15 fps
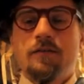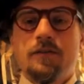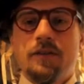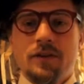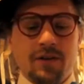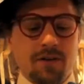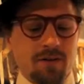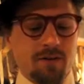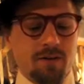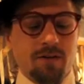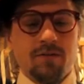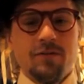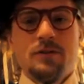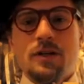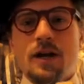the
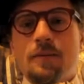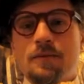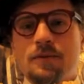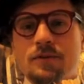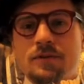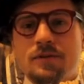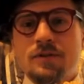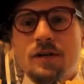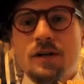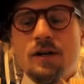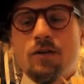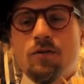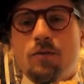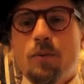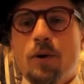3 chapters,
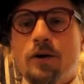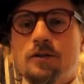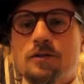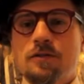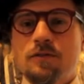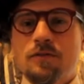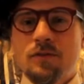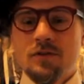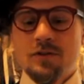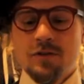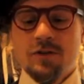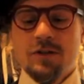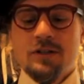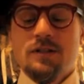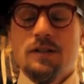3 parts of the
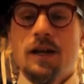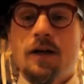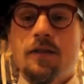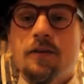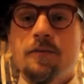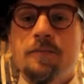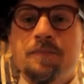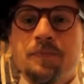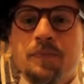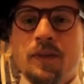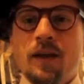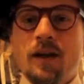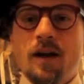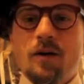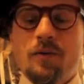journey together
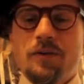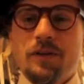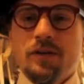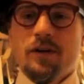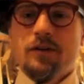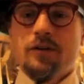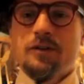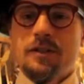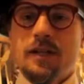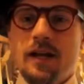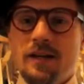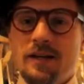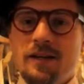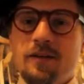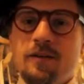with an
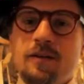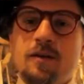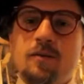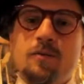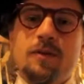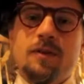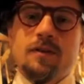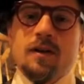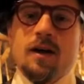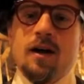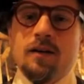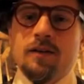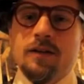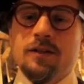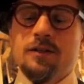understanding and with a
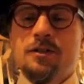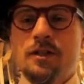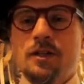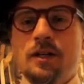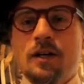knowledge,